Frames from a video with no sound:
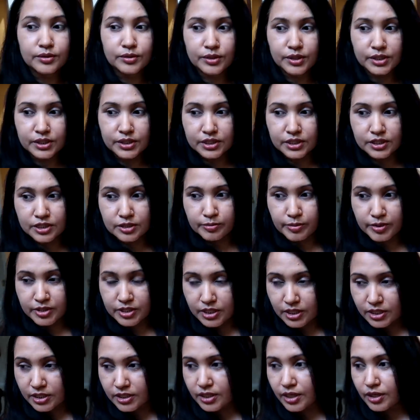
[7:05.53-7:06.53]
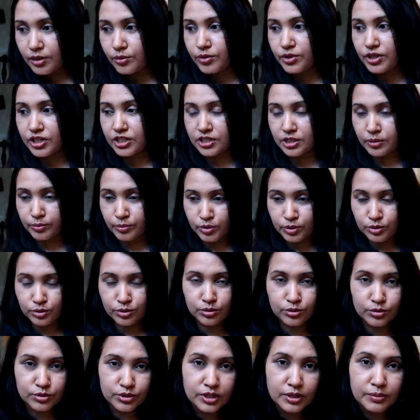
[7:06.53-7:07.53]
Today is a special day. We are supposed
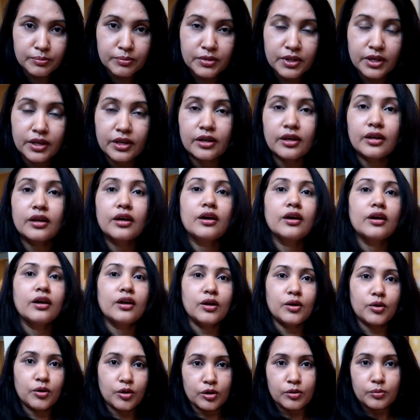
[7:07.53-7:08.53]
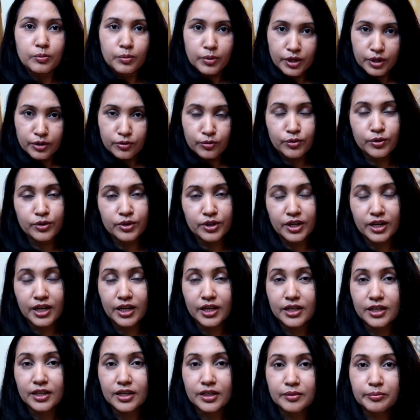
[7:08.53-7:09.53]
to do something, not playing
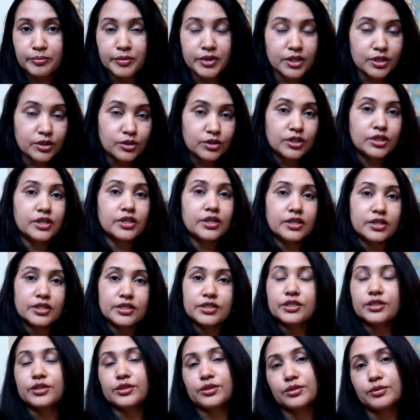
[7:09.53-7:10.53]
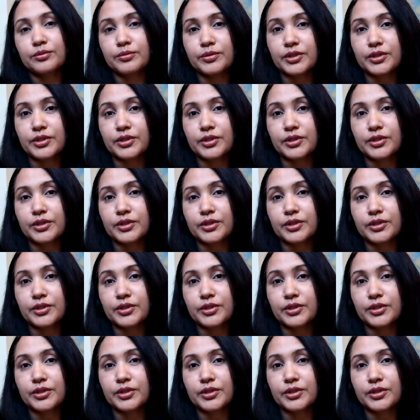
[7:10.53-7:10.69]
Fortnite. But you didn't listen to